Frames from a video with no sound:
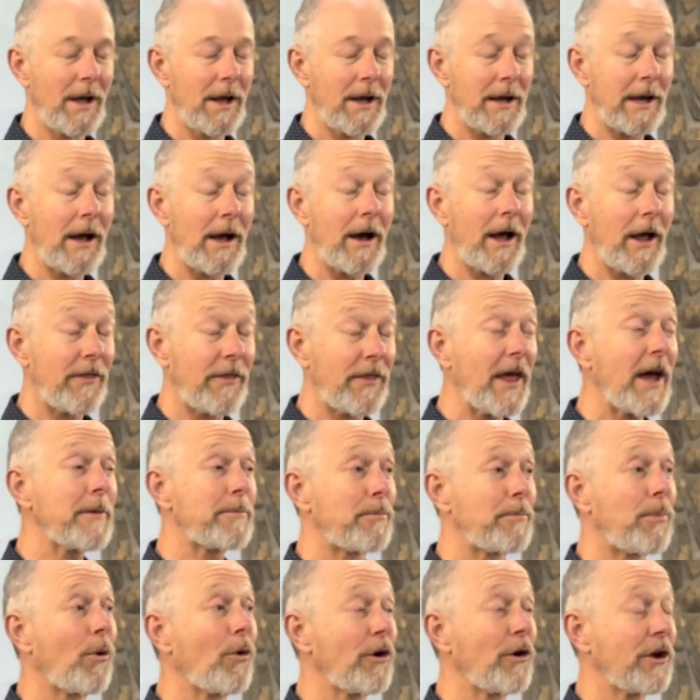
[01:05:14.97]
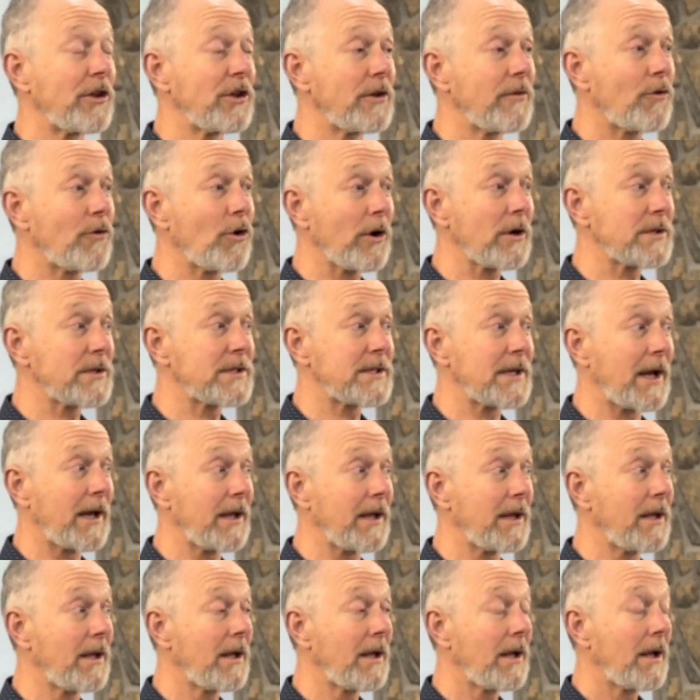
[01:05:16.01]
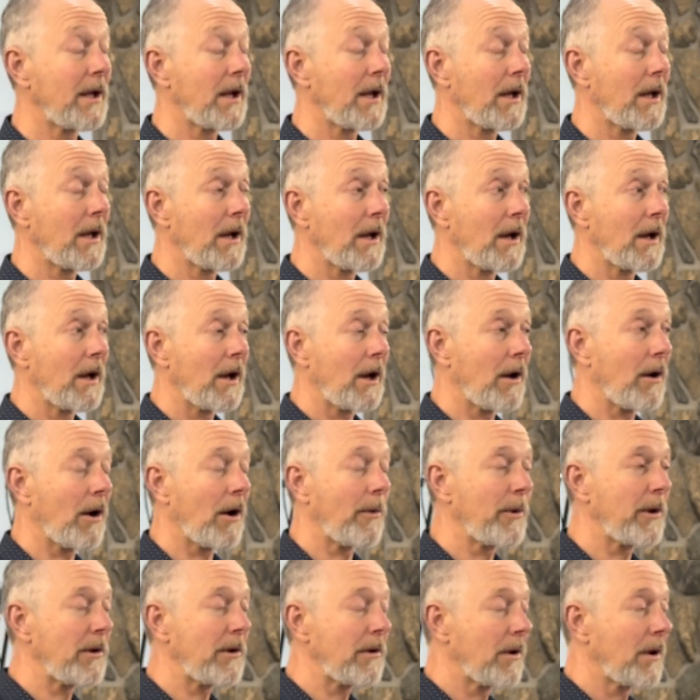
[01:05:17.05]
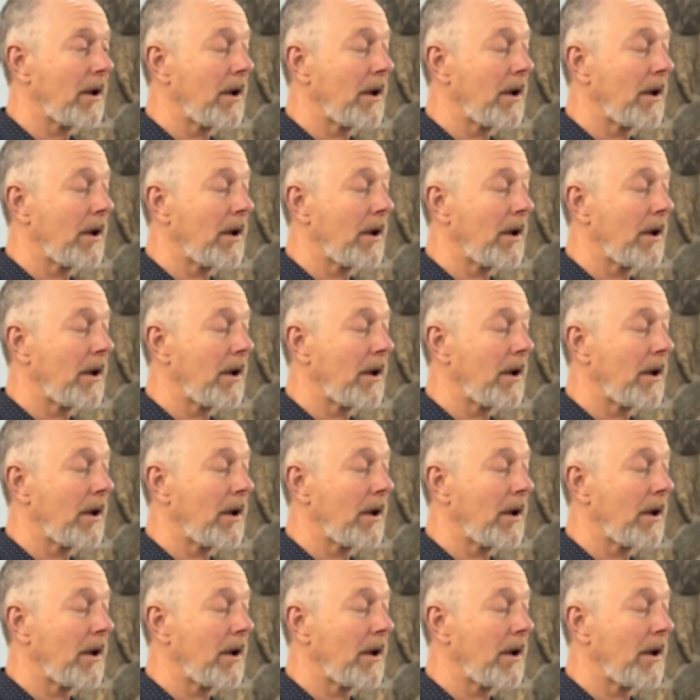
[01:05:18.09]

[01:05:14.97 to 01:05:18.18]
Now, at that point, you've got to say, I mean,